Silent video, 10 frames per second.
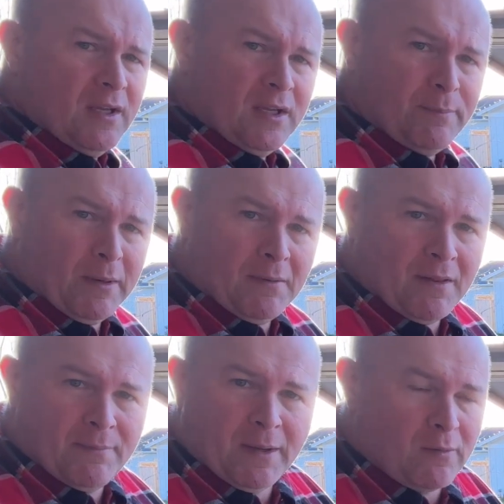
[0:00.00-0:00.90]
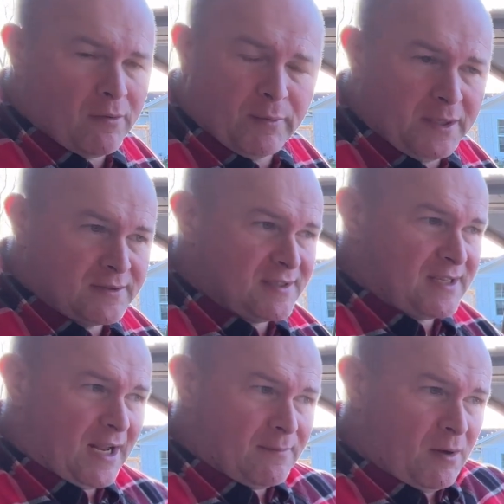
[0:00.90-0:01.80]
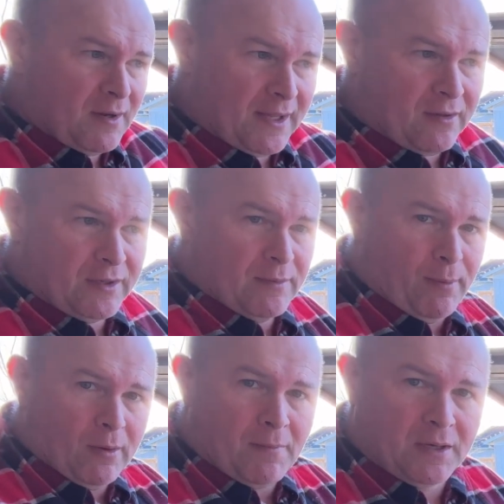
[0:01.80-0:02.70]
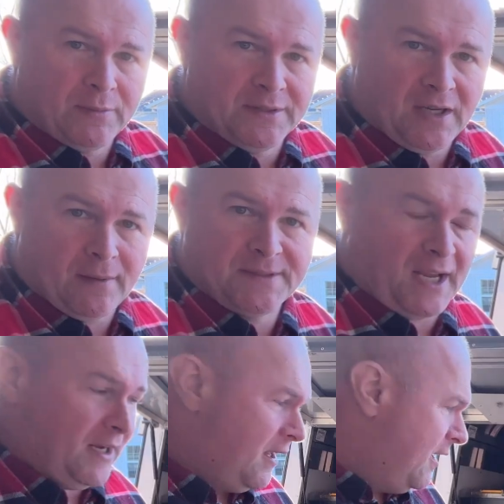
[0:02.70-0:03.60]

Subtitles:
You put them on the big one with wheels, you stack them all together, and you pull them onto a job site.